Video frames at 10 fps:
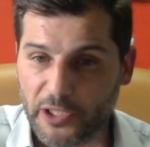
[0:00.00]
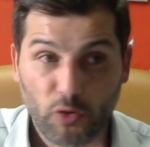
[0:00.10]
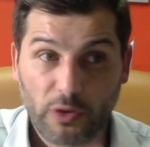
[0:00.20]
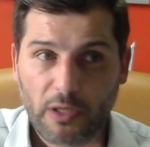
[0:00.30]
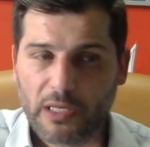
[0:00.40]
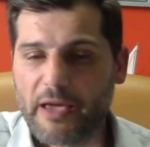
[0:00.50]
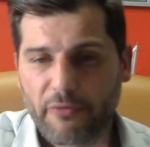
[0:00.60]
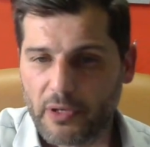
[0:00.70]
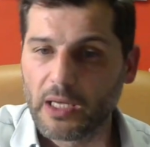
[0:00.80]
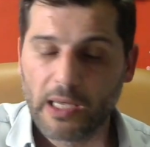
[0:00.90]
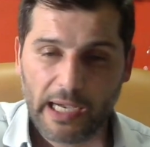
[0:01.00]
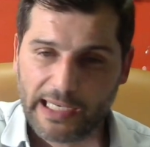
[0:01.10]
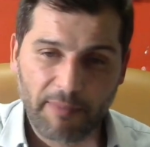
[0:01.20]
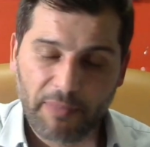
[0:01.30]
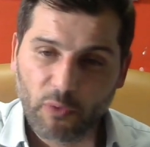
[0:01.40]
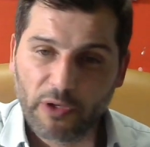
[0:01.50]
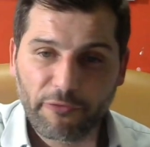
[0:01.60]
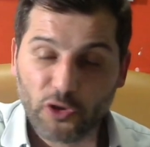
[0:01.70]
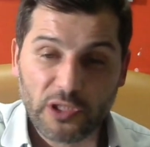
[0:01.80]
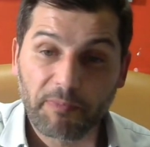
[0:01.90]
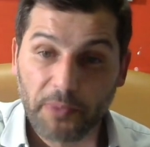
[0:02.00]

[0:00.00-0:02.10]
You cannot have a, a company with 40